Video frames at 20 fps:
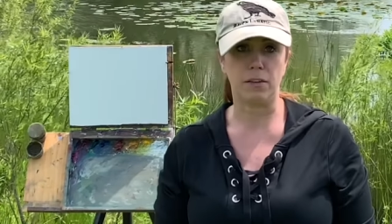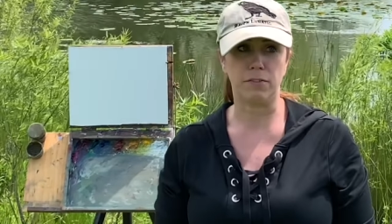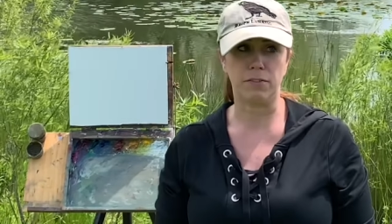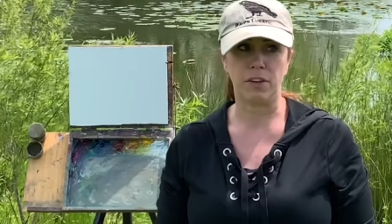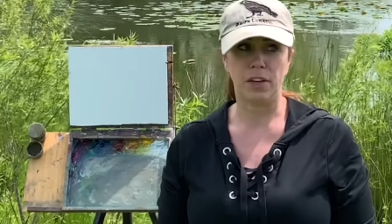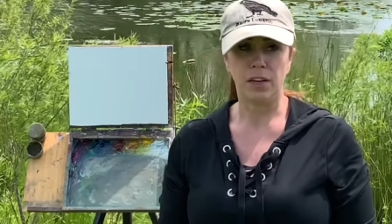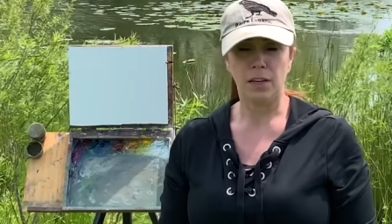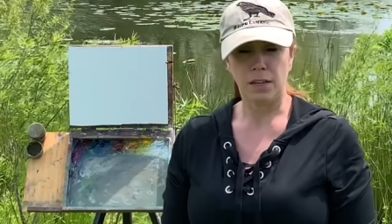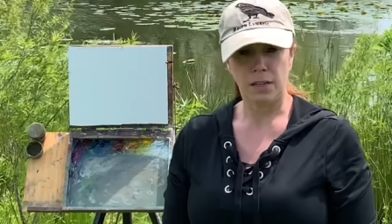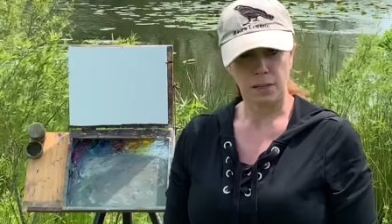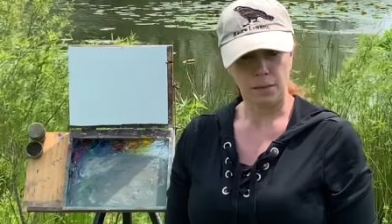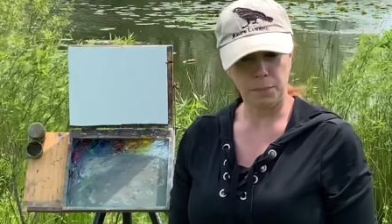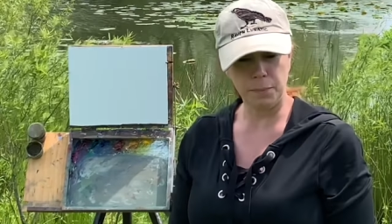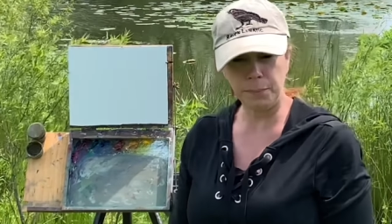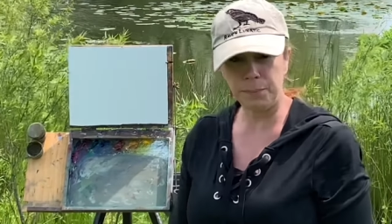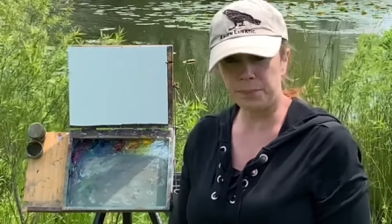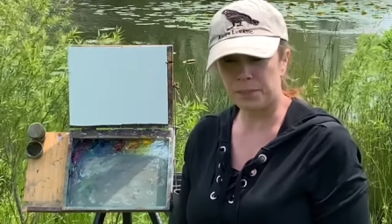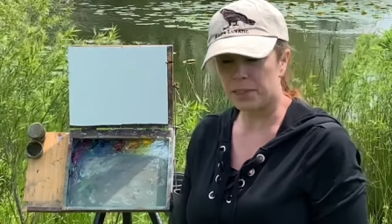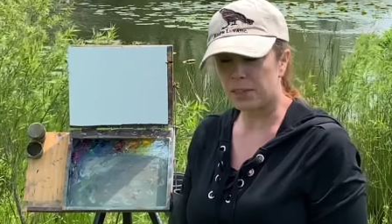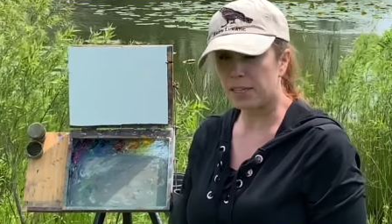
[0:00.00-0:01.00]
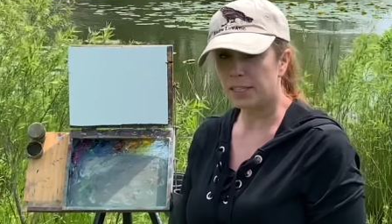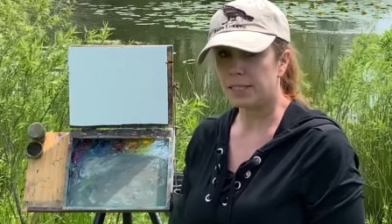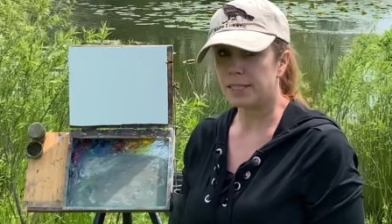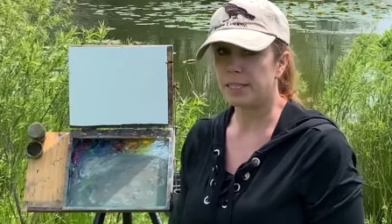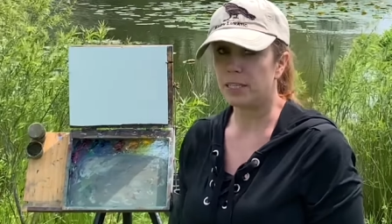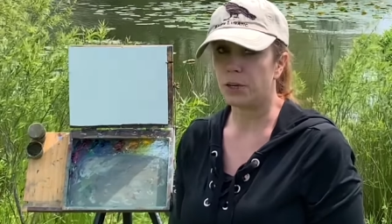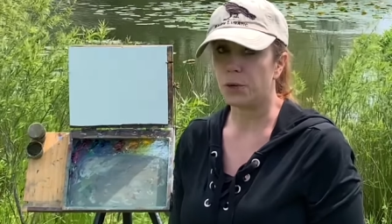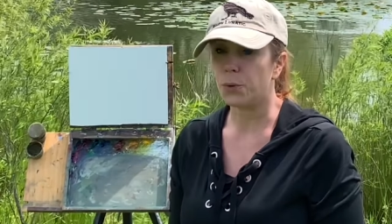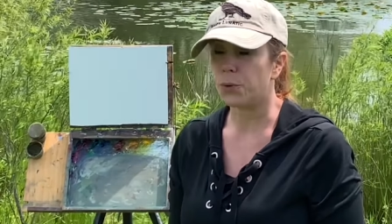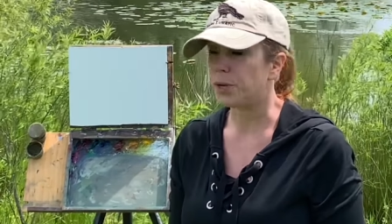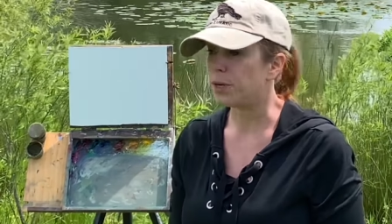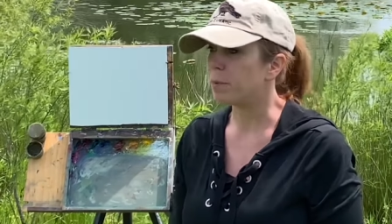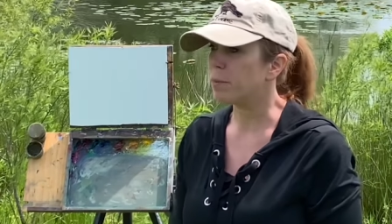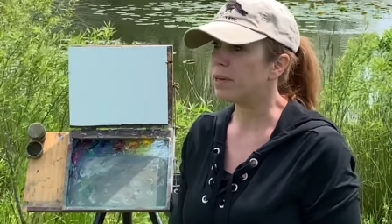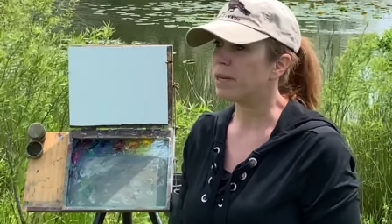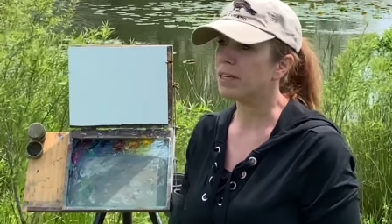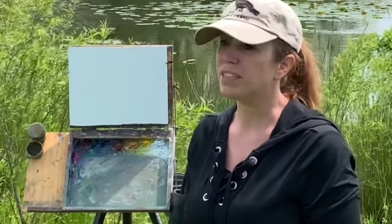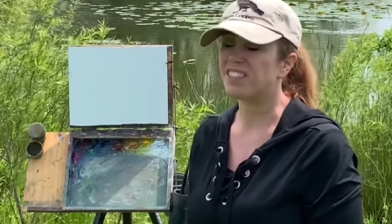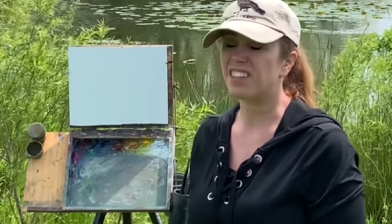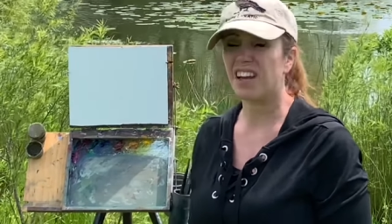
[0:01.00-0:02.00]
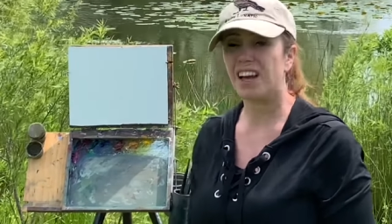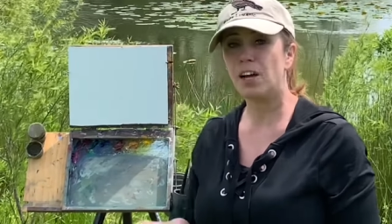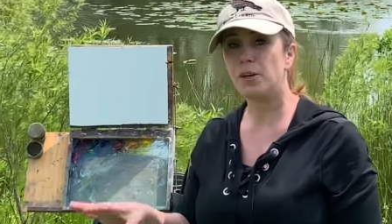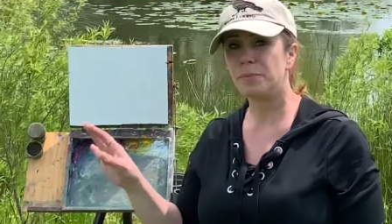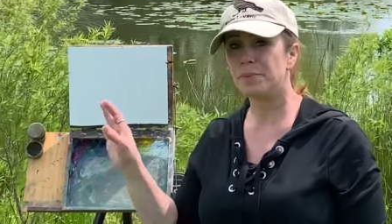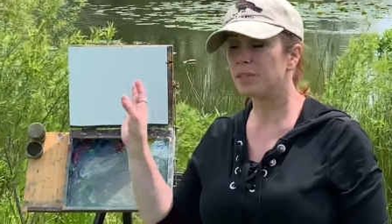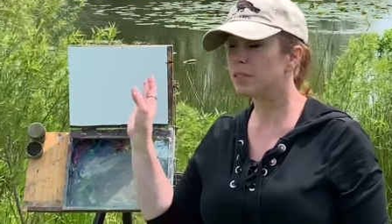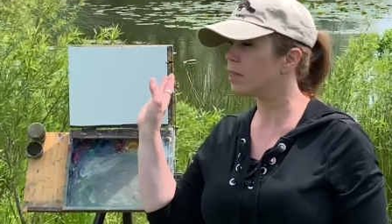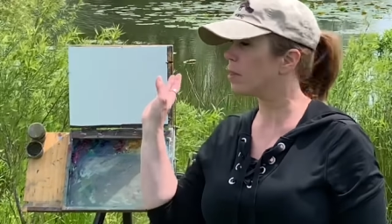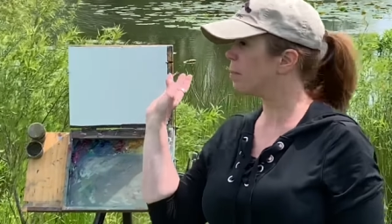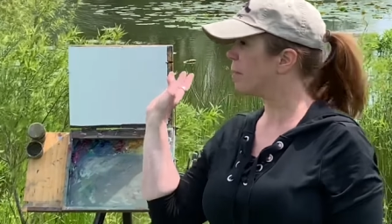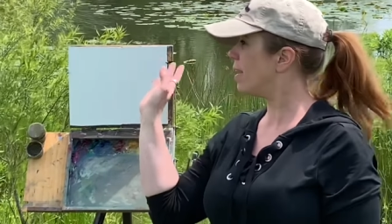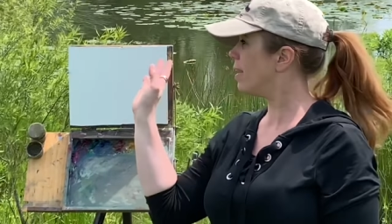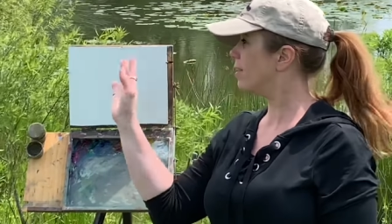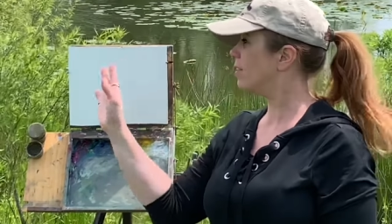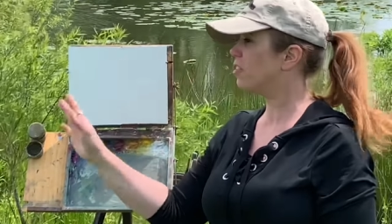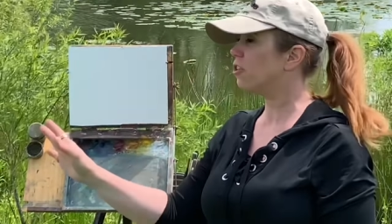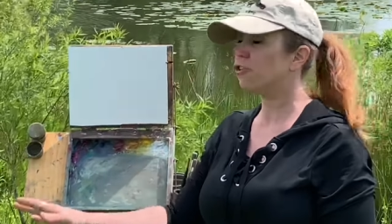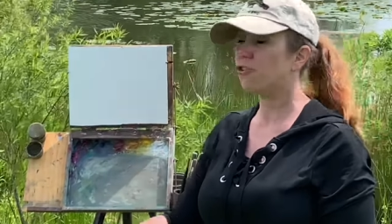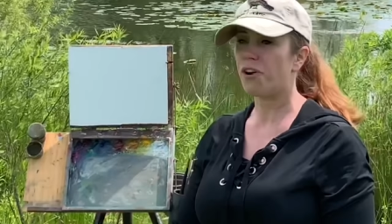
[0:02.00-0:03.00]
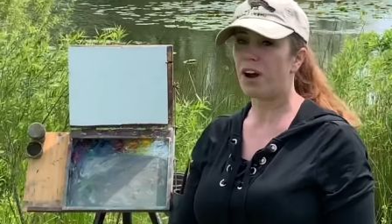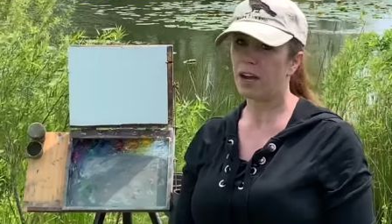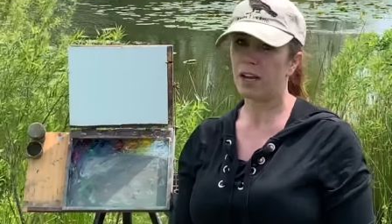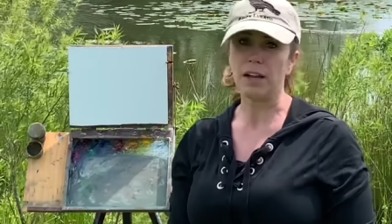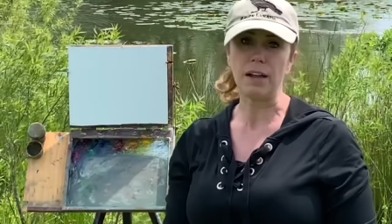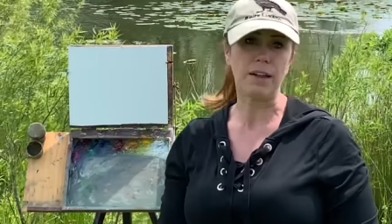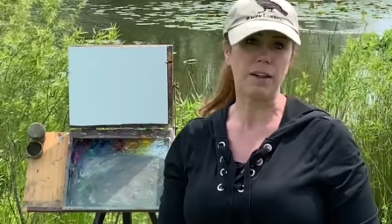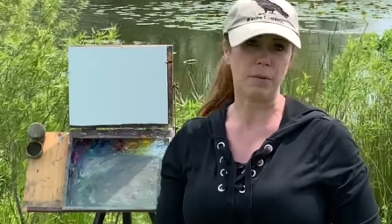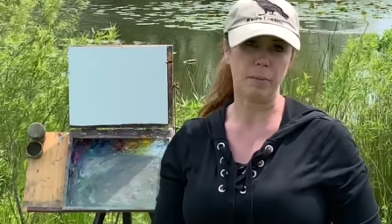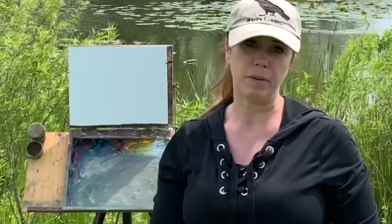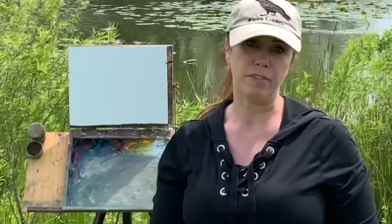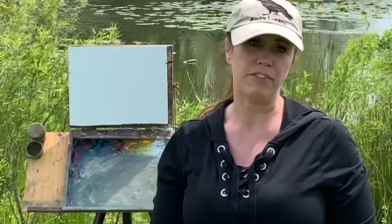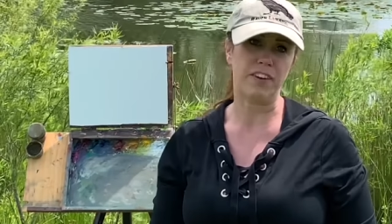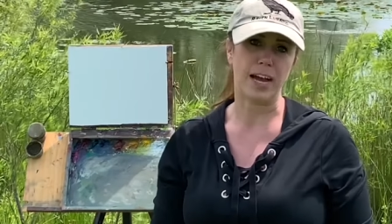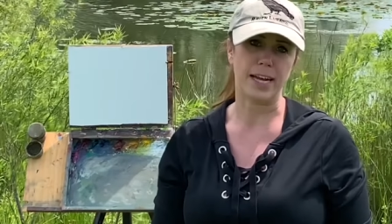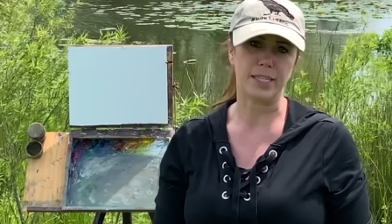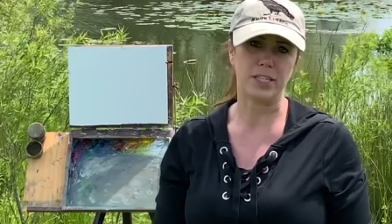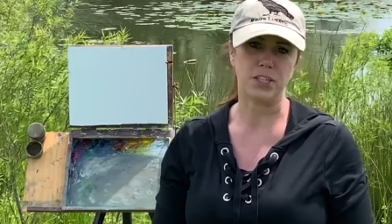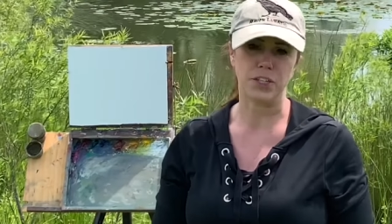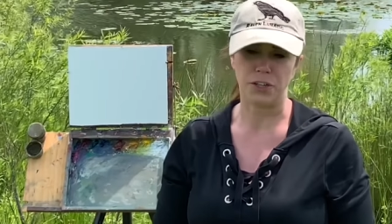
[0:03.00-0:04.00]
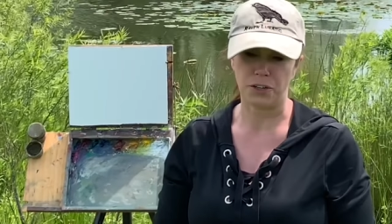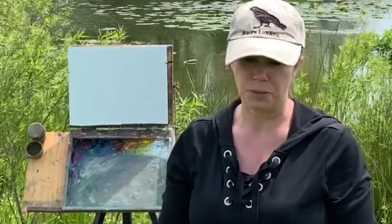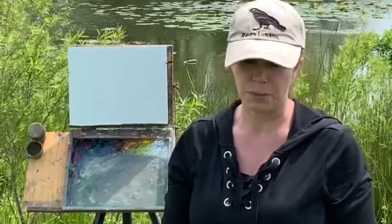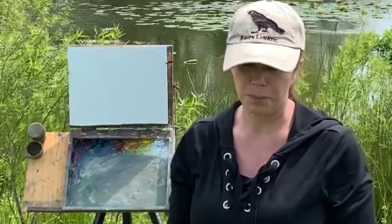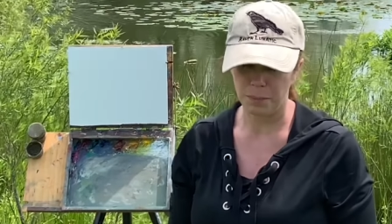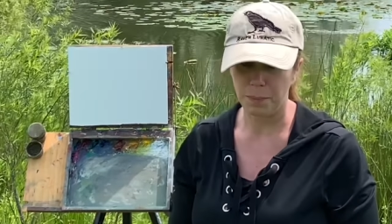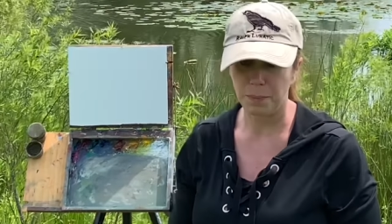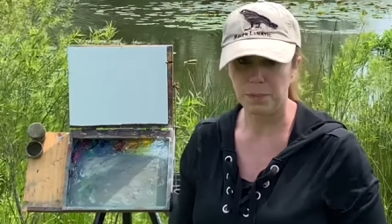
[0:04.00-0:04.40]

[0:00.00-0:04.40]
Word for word: of linseed oil because it helps the paint to dry a little bit faster.